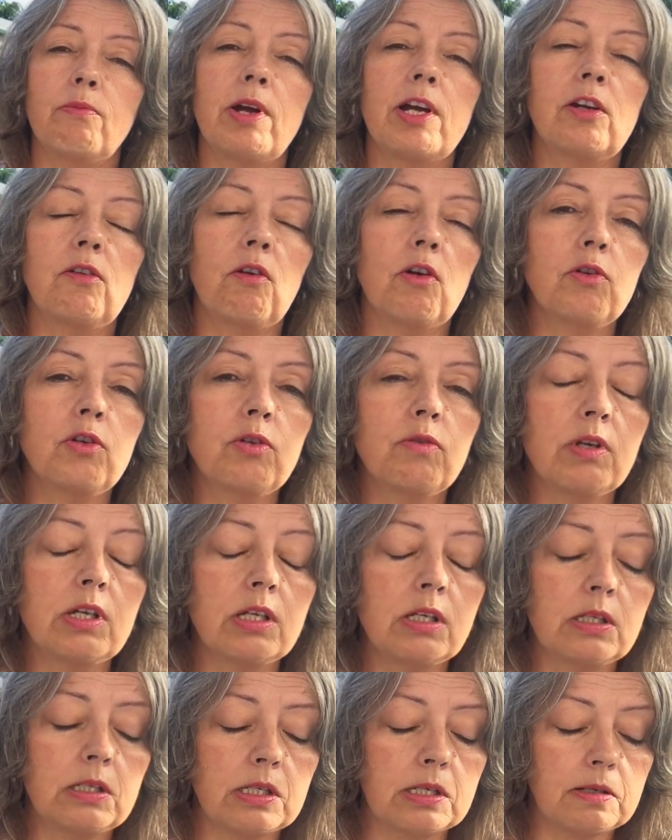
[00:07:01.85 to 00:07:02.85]
my
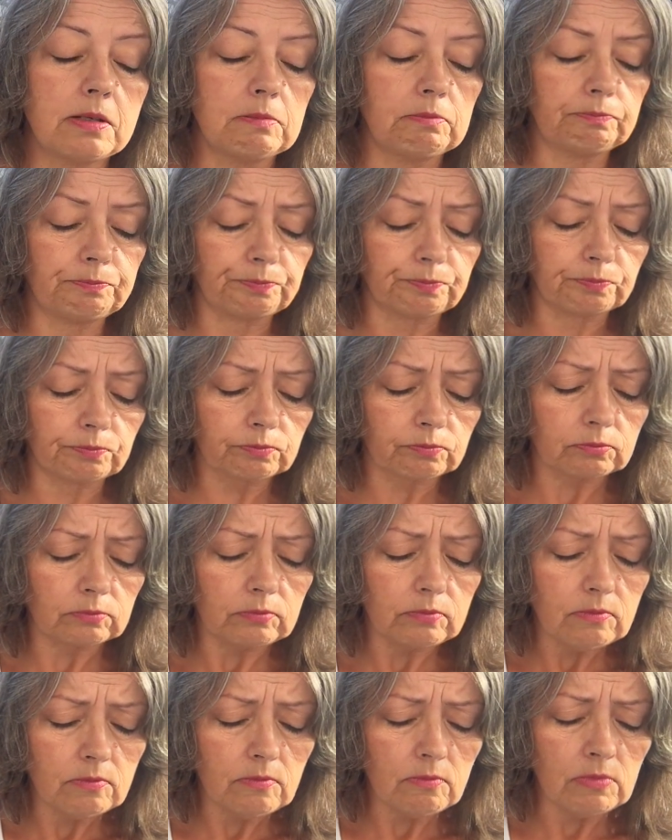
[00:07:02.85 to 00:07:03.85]
groceries, and
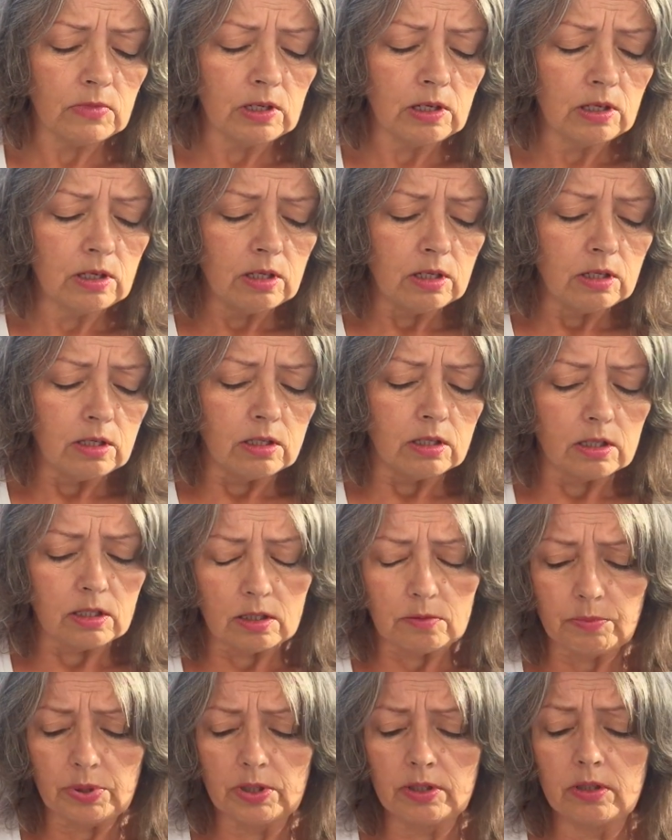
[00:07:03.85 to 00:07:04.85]
he
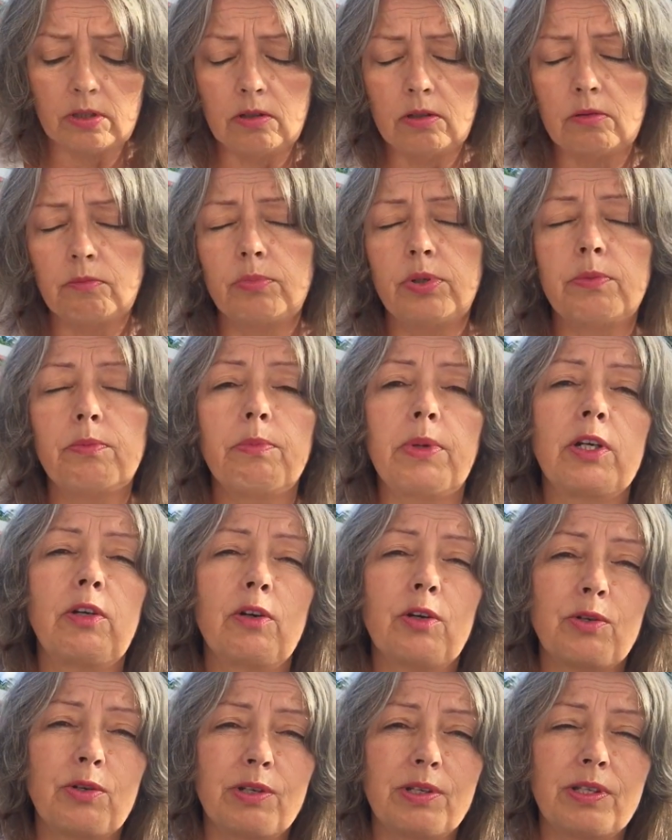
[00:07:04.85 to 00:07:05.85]
had put put my
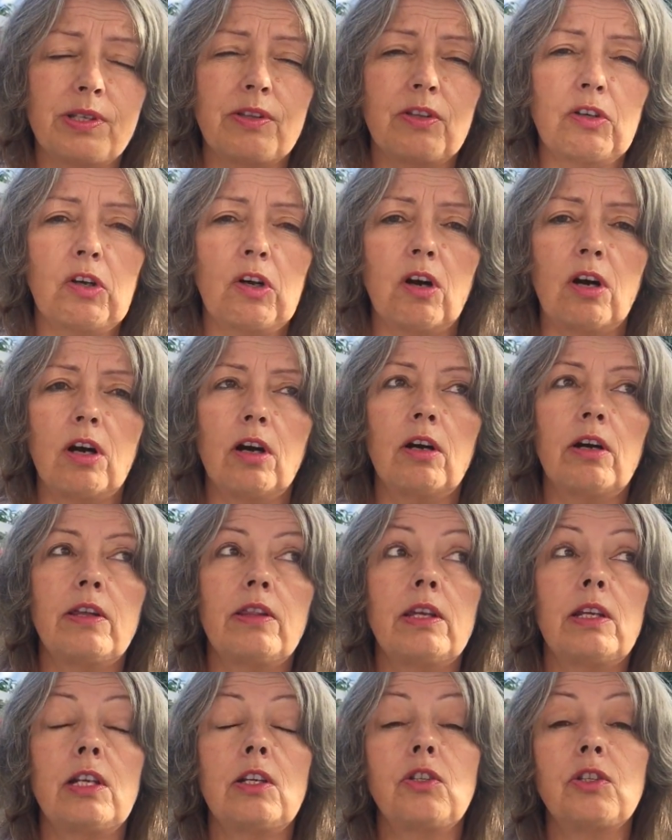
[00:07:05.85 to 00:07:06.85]
groceries in the car, and
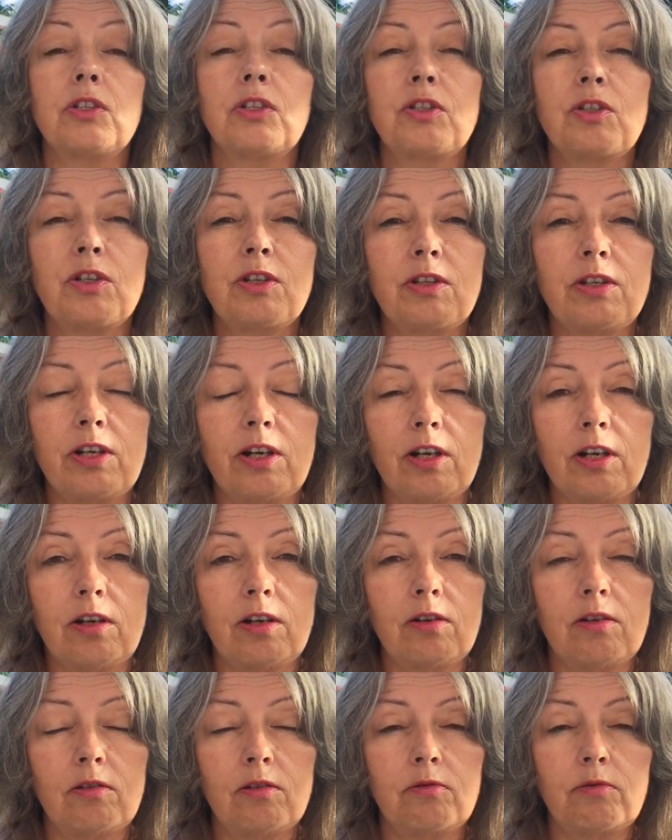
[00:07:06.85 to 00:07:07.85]
then he just stood
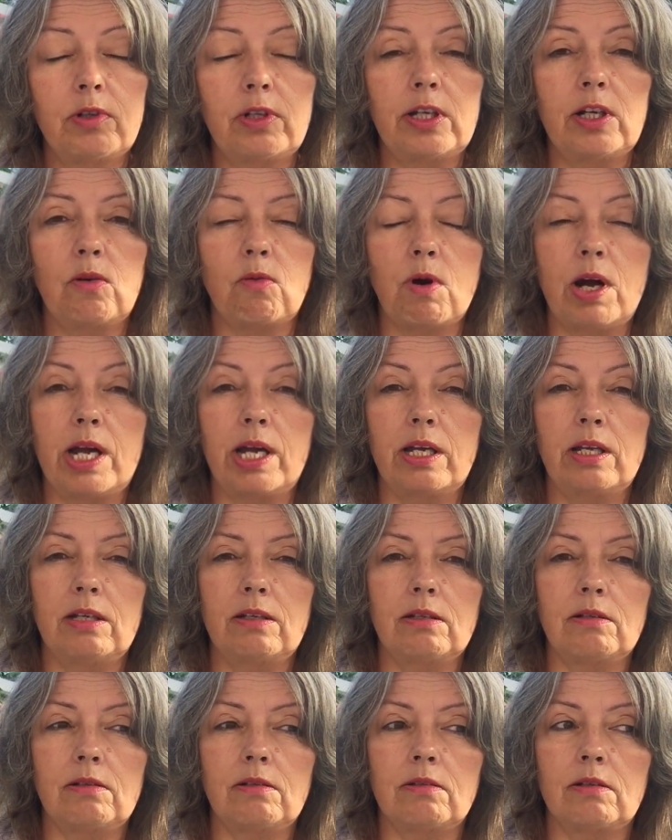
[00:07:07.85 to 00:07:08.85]
there really quiet
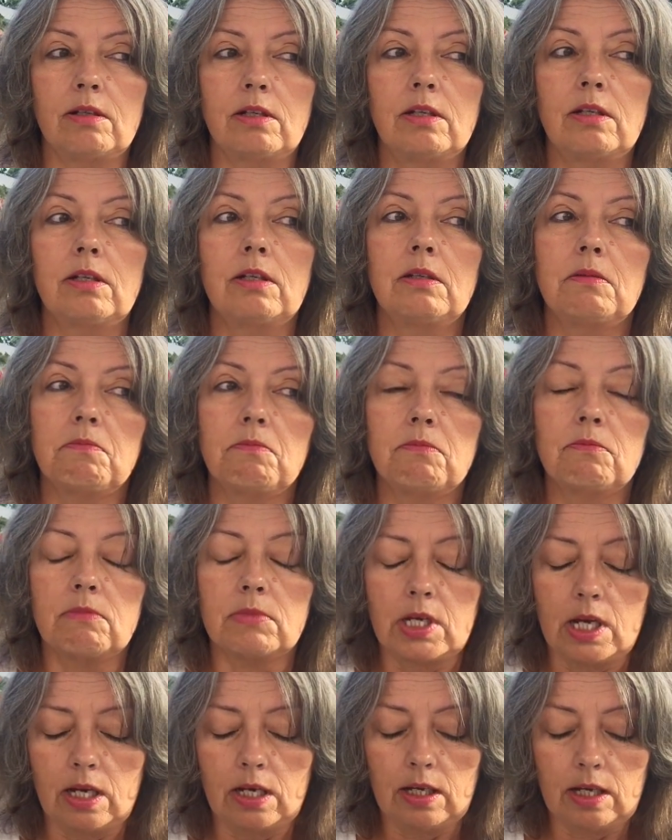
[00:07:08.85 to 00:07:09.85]
and
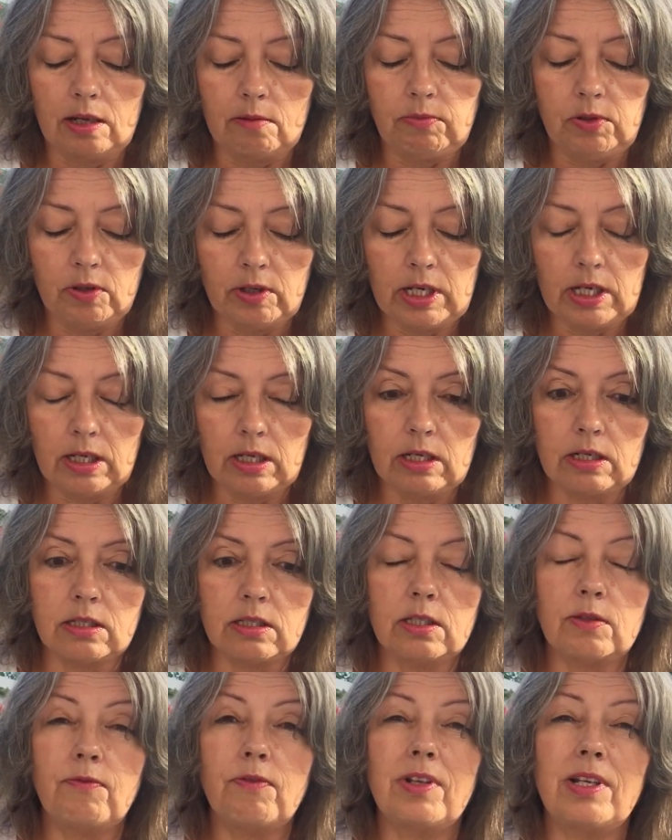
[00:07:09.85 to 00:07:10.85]
kind of kept looking at
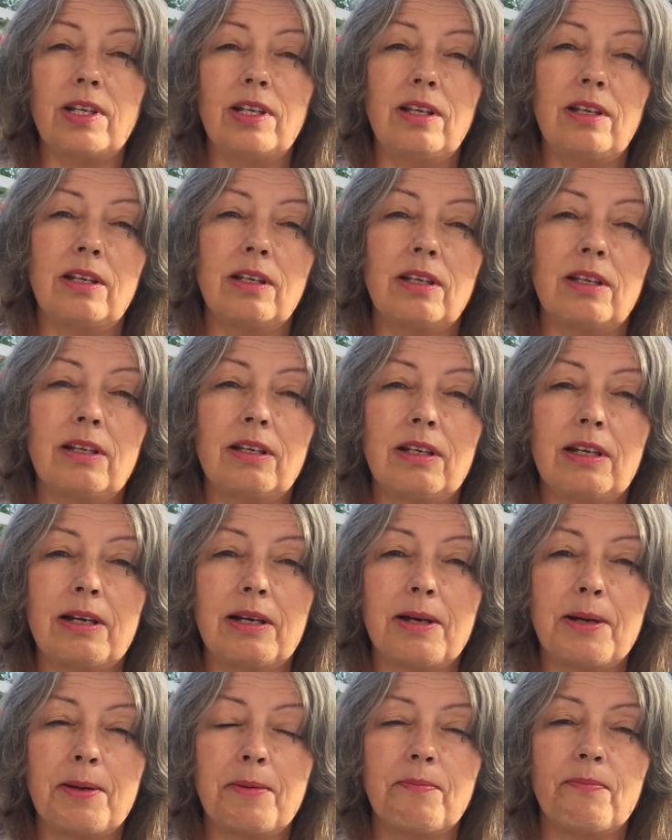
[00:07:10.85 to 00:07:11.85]
his feet and.
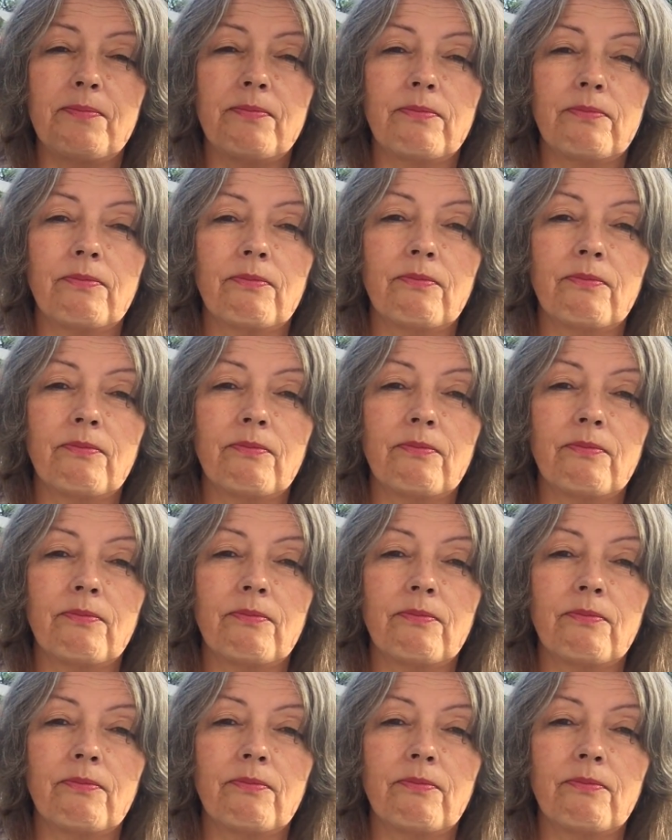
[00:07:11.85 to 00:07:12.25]
Um,